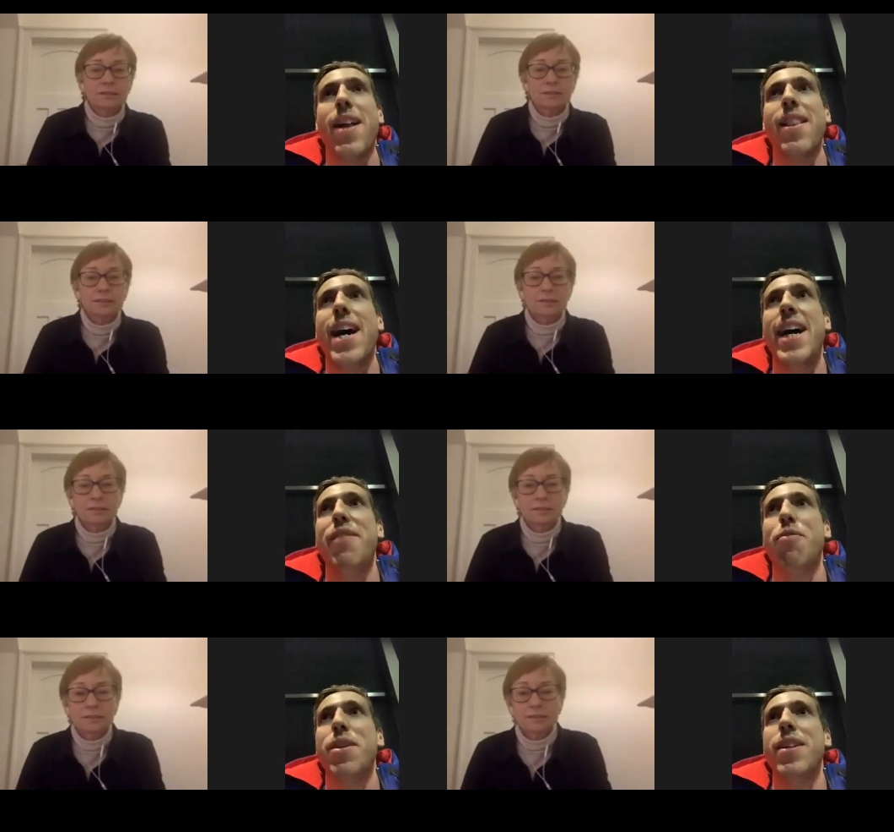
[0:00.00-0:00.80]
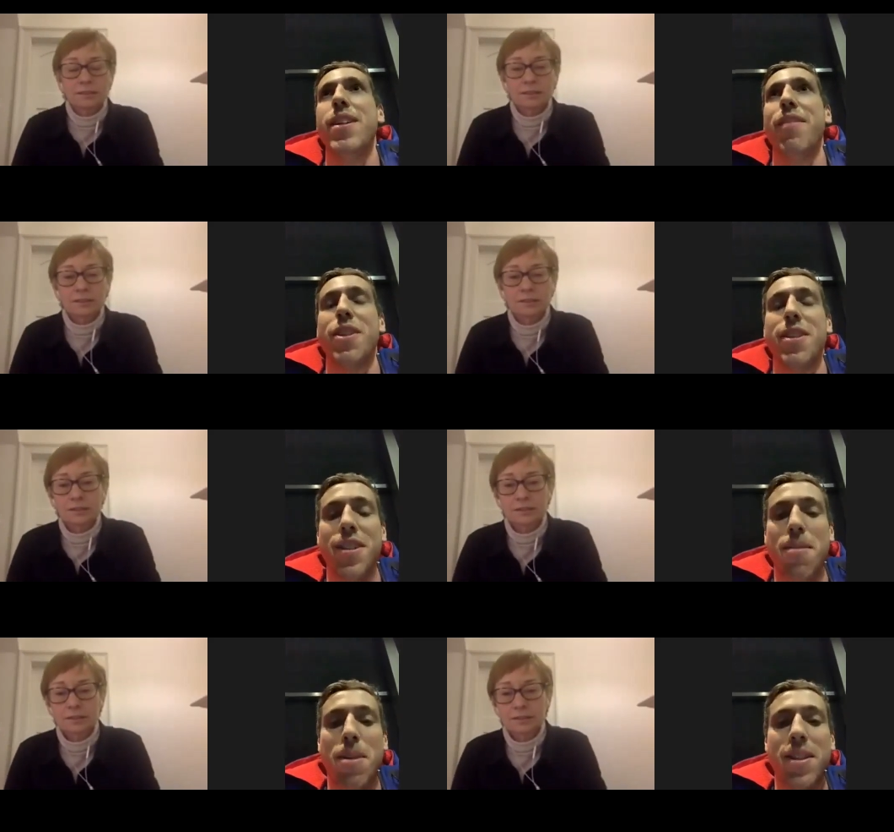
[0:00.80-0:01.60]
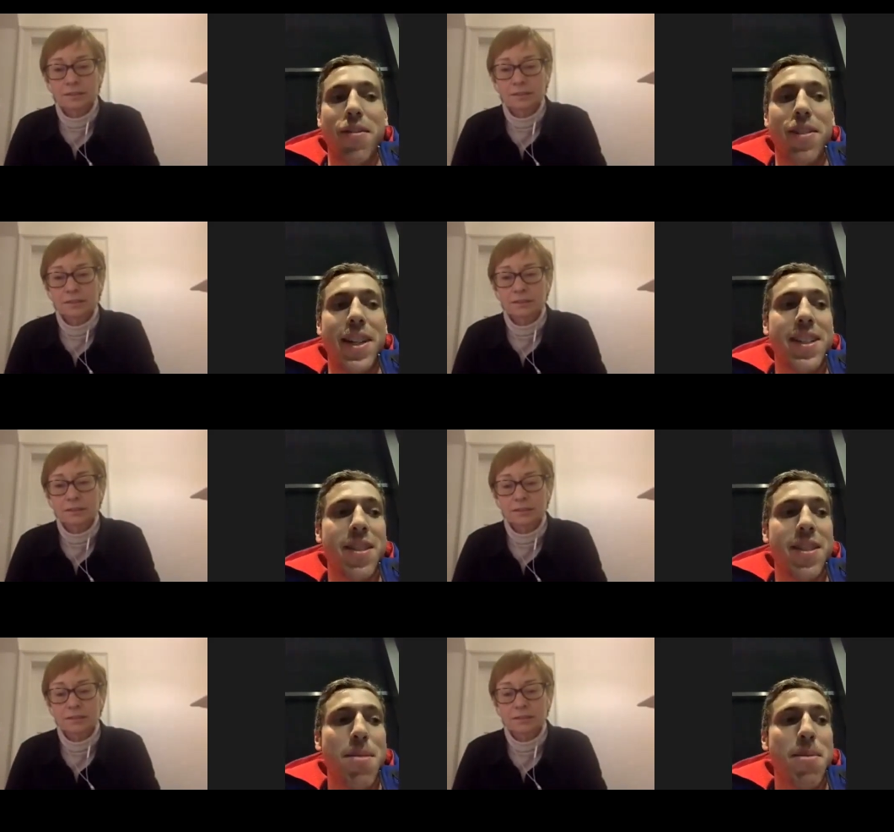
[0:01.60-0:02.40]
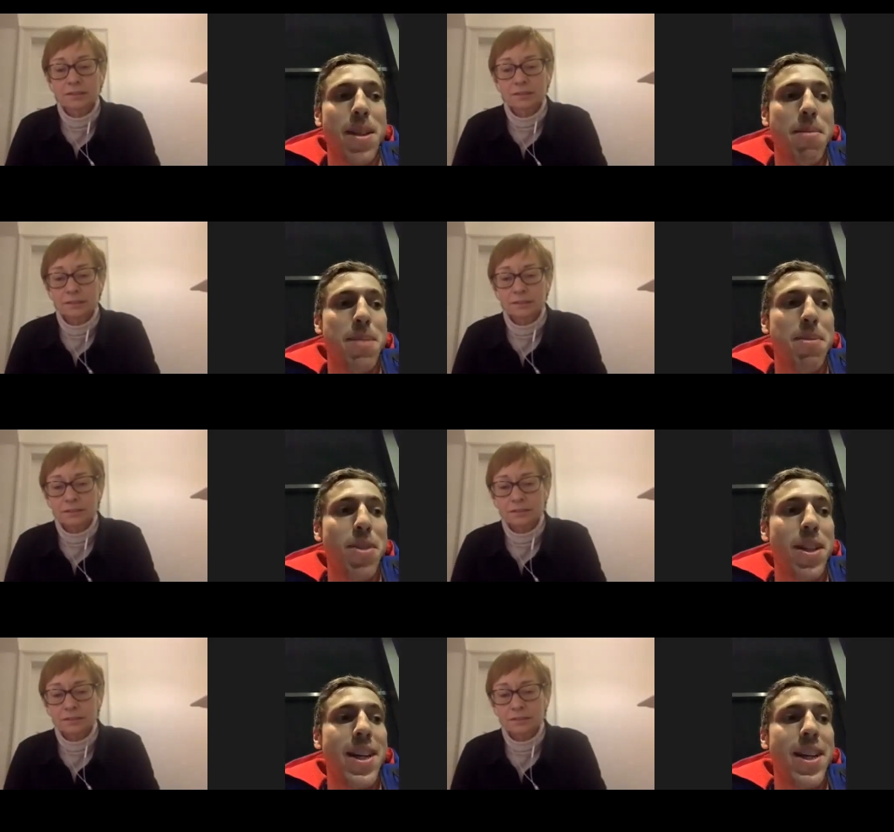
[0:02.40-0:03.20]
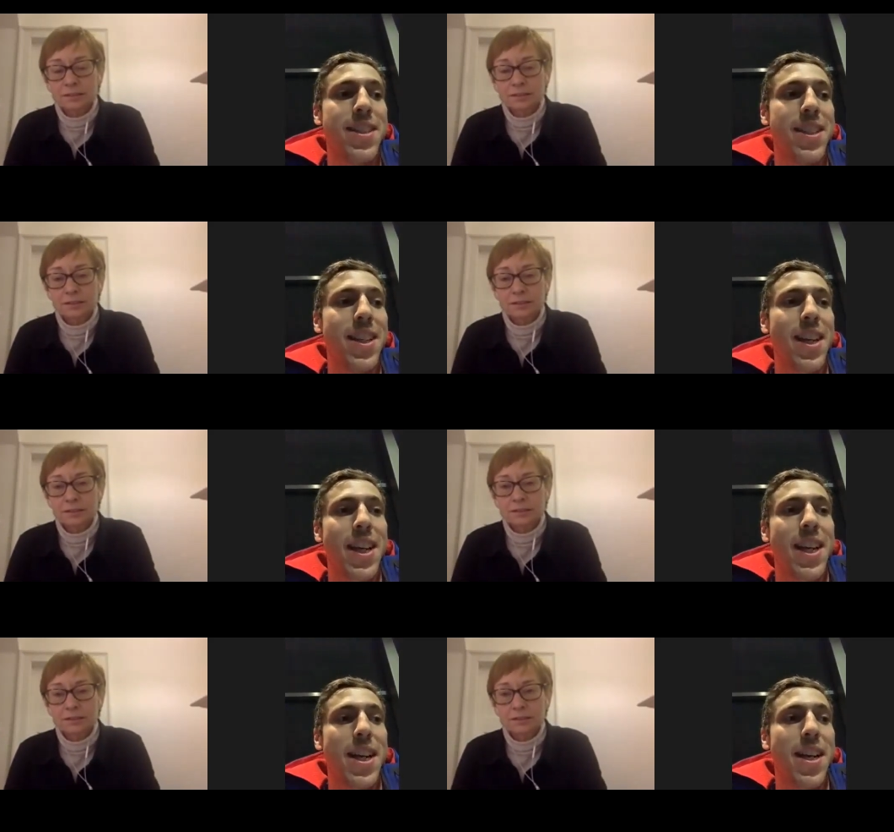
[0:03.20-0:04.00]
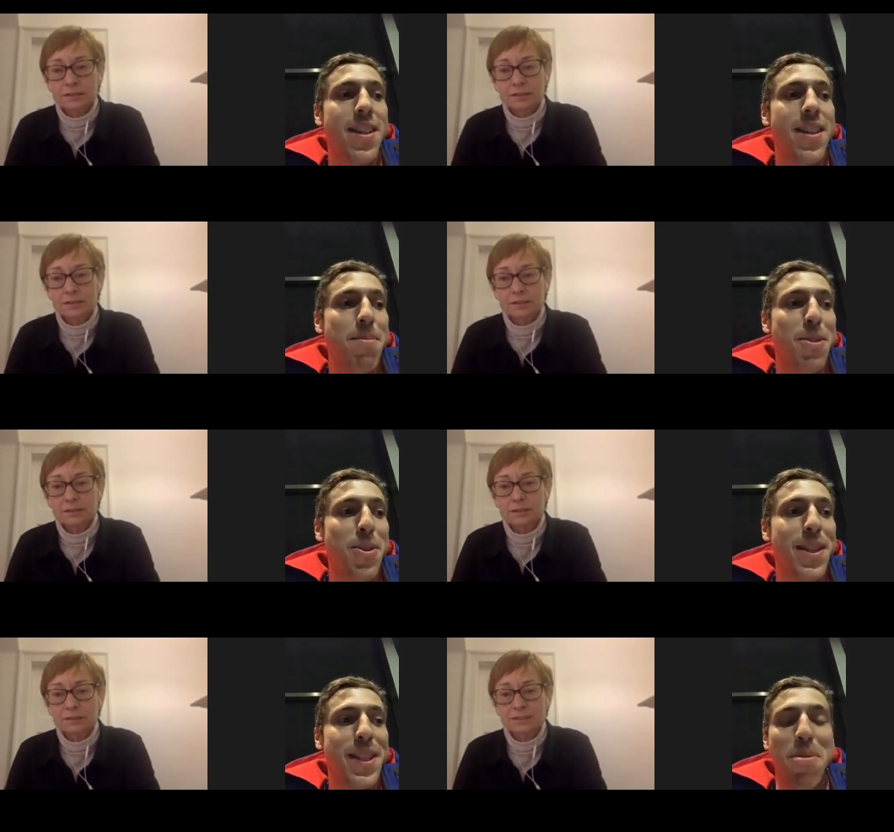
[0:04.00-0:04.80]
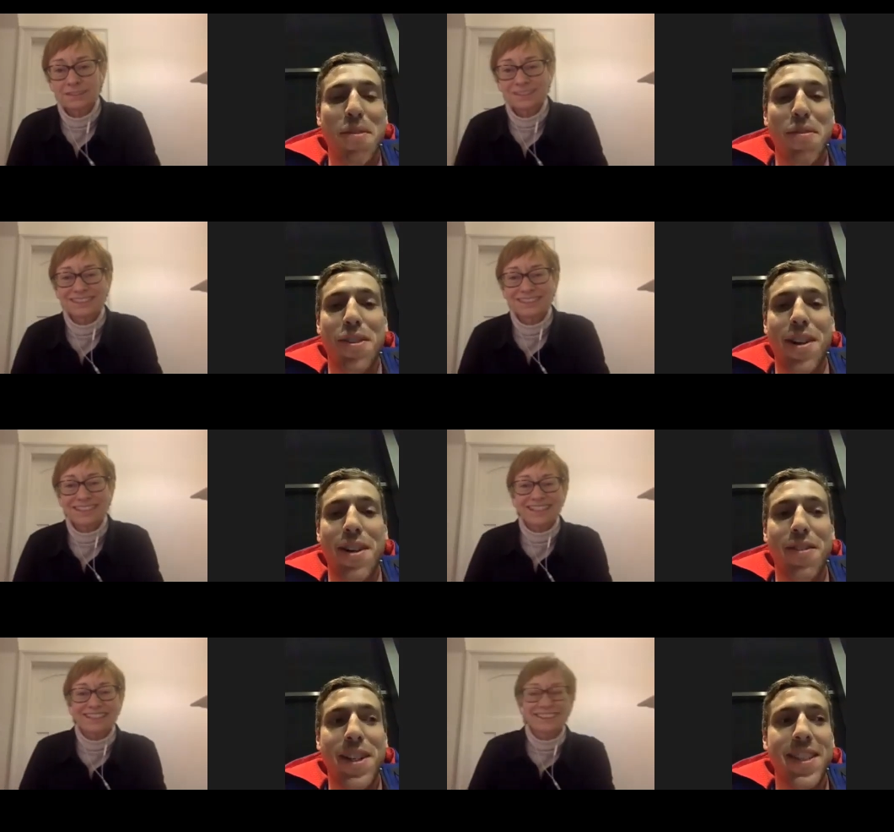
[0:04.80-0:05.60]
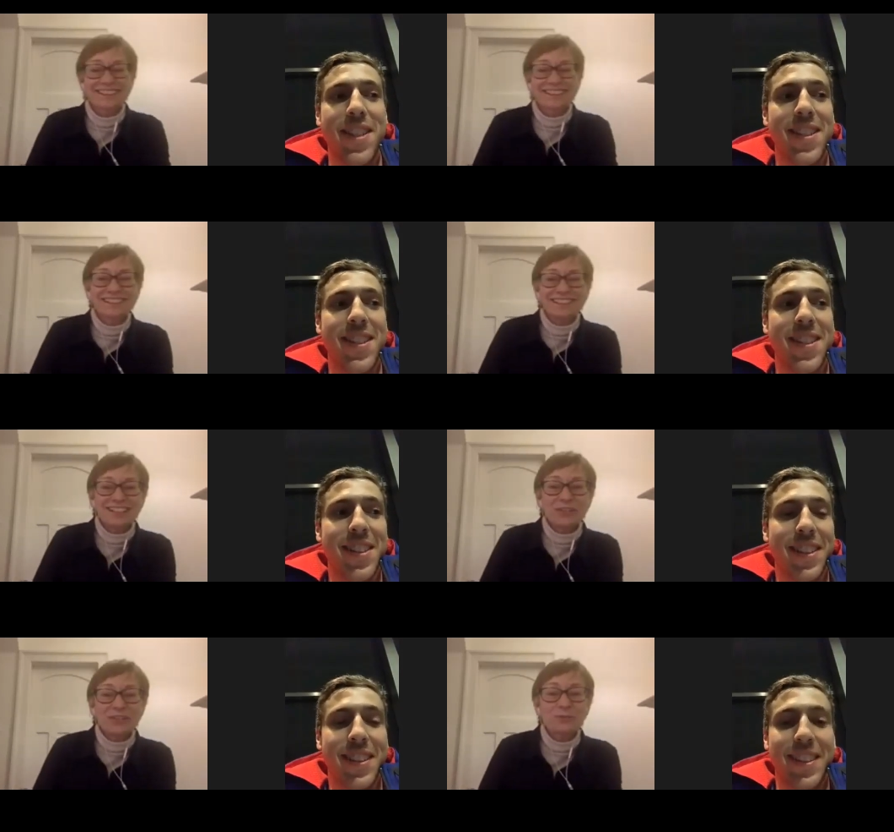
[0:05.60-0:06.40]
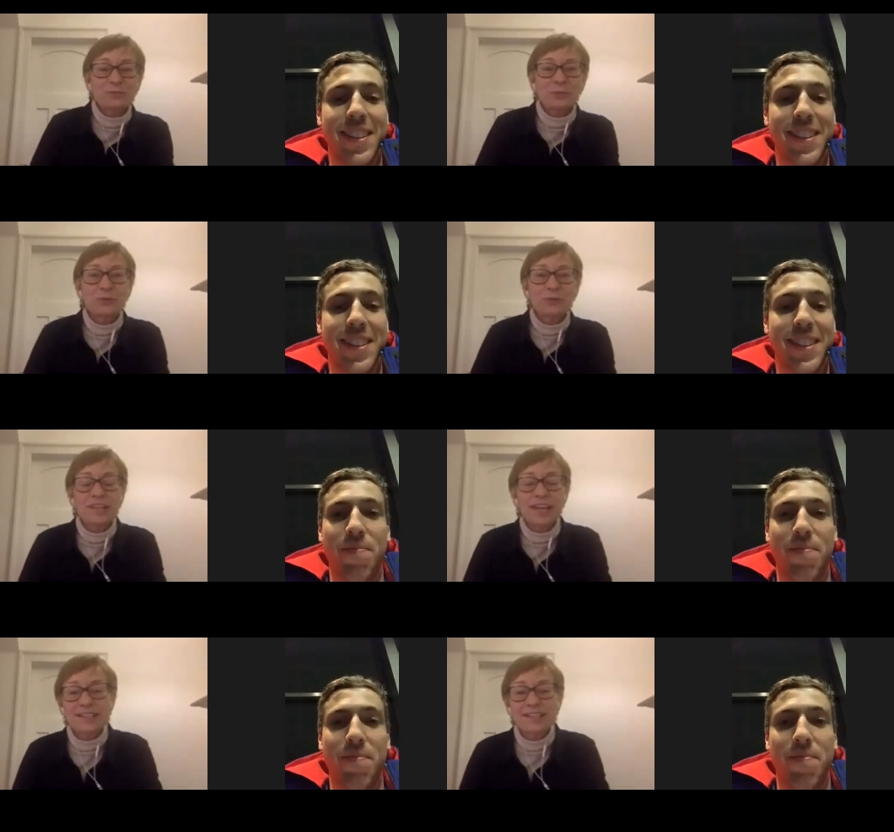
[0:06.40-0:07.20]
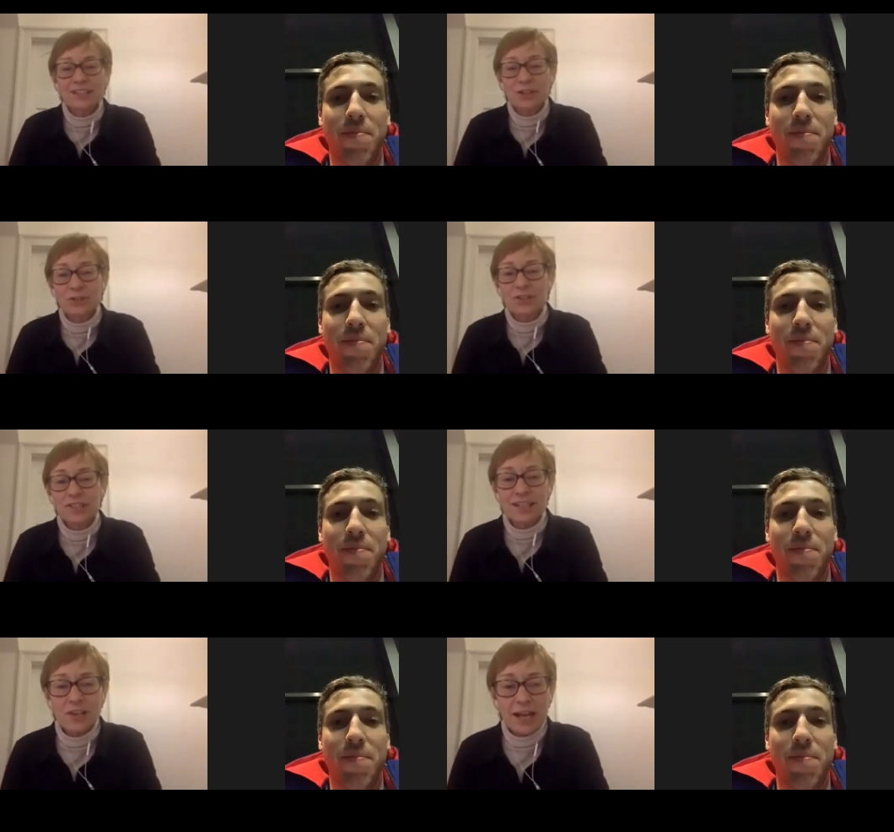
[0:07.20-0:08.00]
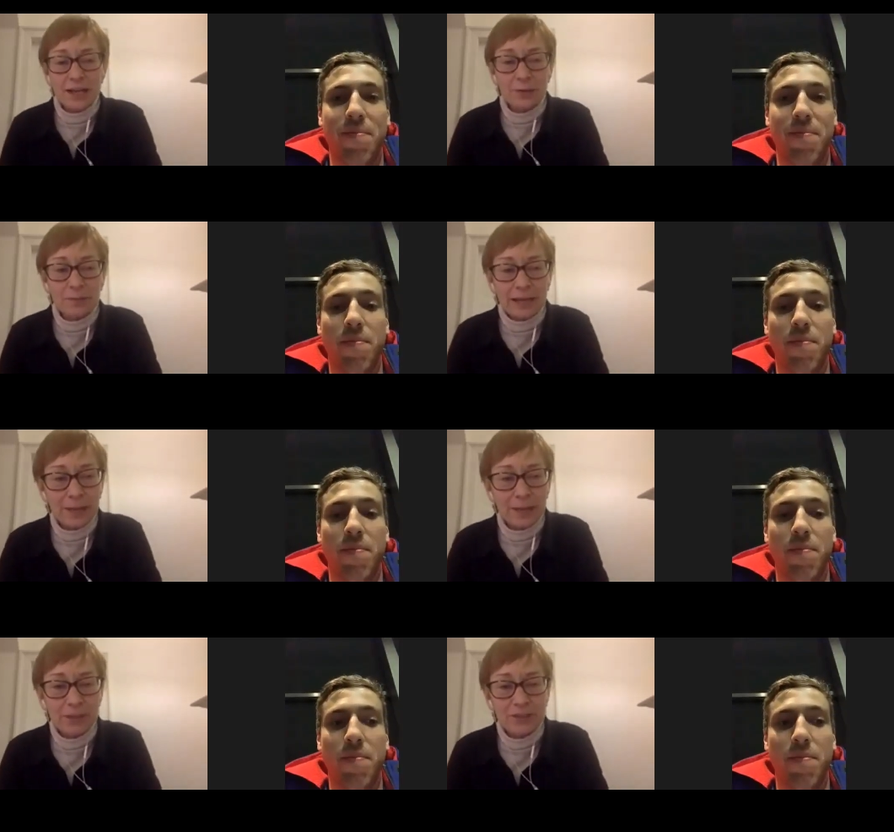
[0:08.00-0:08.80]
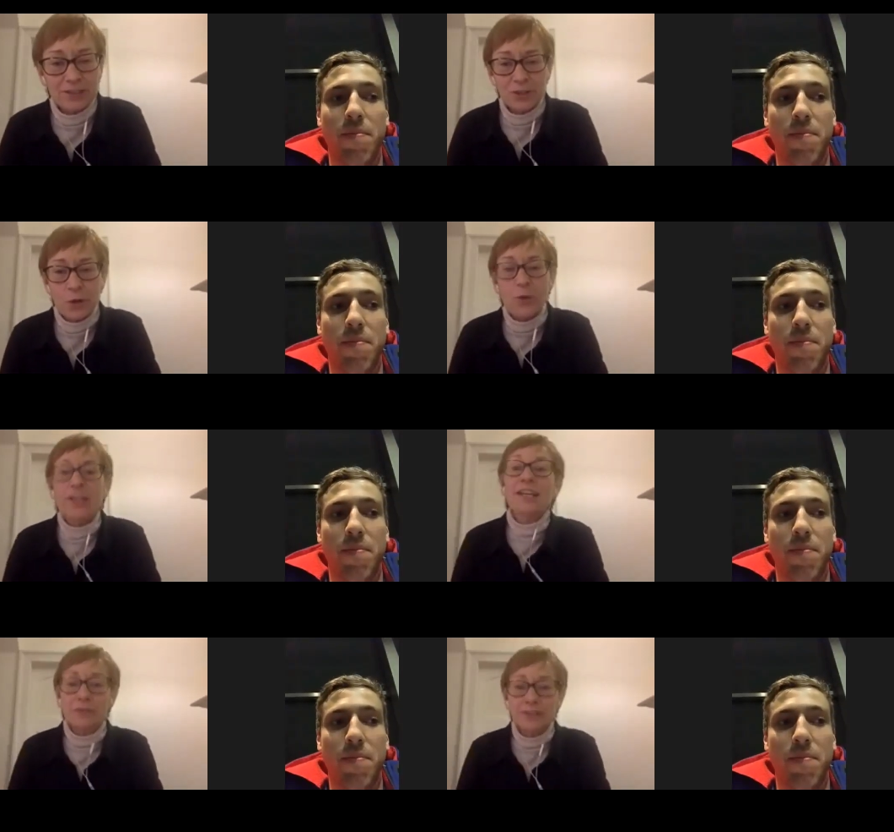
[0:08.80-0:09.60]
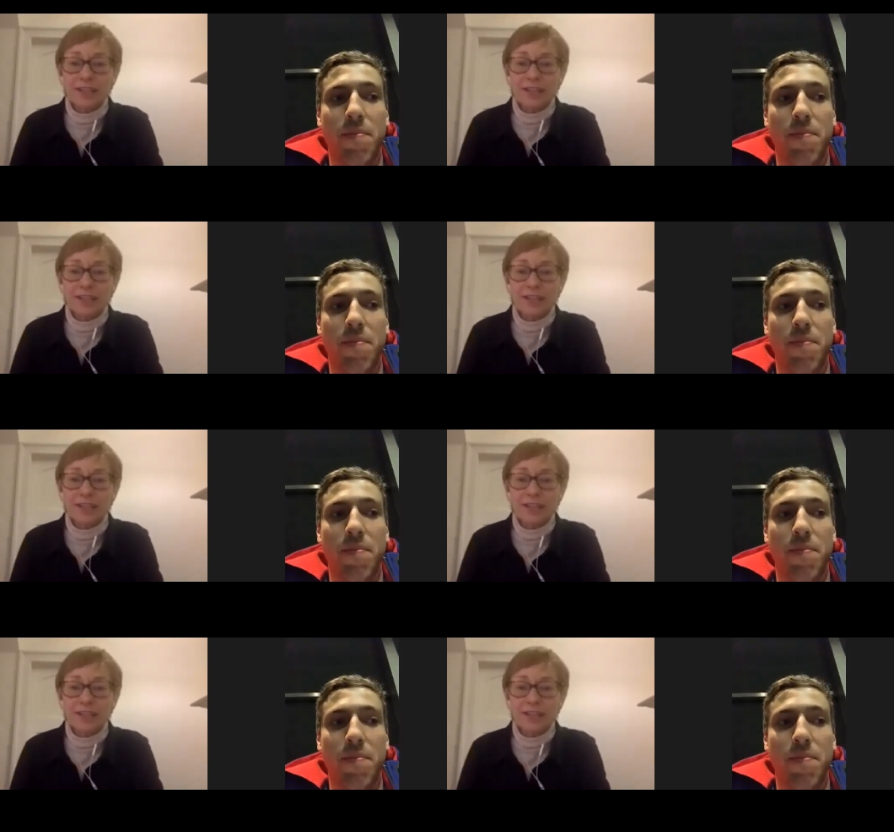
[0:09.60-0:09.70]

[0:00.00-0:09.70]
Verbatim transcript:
Speaker 1: alive when I've got the sort of butterflies in the stomach. It makes me realize uh, that I'm doing the sport for the right reasons.
Speaker 2: And all the pros get it. You could see Jakob Ingebrigtsen yawning on the